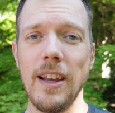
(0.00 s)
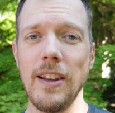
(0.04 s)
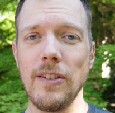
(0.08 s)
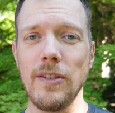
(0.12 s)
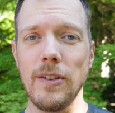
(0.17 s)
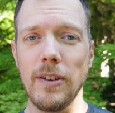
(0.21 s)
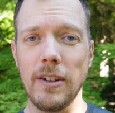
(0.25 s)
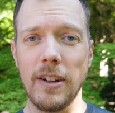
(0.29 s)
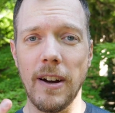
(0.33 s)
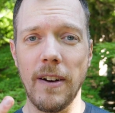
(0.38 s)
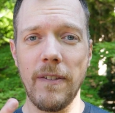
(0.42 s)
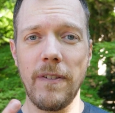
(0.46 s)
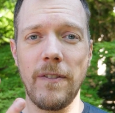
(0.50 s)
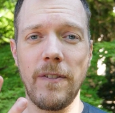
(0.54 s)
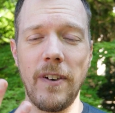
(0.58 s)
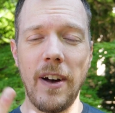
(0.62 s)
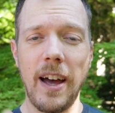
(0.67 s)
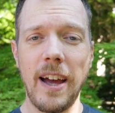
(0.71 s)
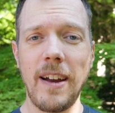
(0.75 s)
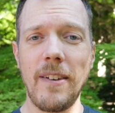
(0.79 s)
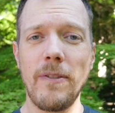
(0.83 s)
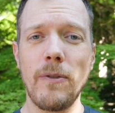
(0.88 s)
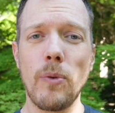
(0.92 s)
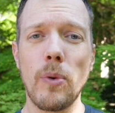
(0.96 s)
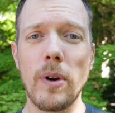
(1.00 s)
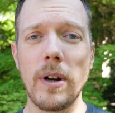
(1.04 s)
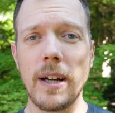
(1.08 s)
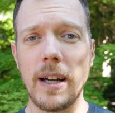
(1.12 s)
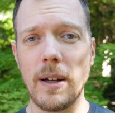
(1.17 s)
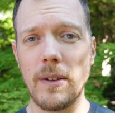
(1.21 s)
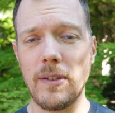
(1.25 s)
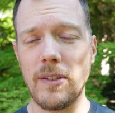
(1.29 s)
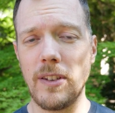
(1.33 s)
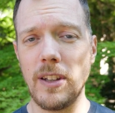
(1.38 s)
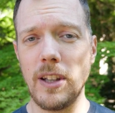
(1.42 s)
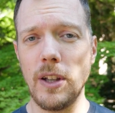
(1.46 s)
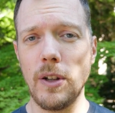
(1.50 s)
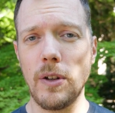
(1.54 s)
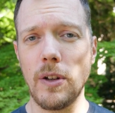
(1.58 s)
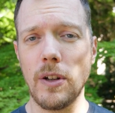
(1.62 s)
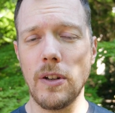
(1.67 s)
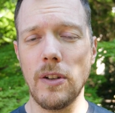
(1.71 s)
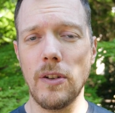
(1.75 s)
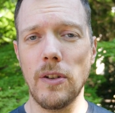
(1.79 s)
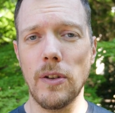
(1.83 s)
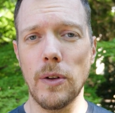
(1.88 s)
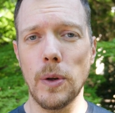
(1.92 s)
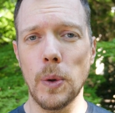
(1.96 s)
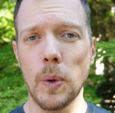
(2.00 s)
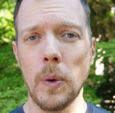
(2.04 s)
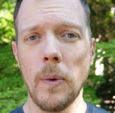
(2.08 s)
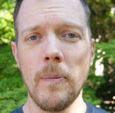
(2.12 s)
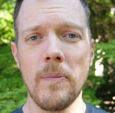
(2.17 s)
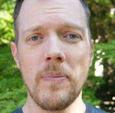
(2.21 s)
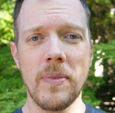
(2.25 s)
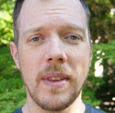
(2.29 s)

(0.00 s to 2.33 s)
So you got five workouts that you can do.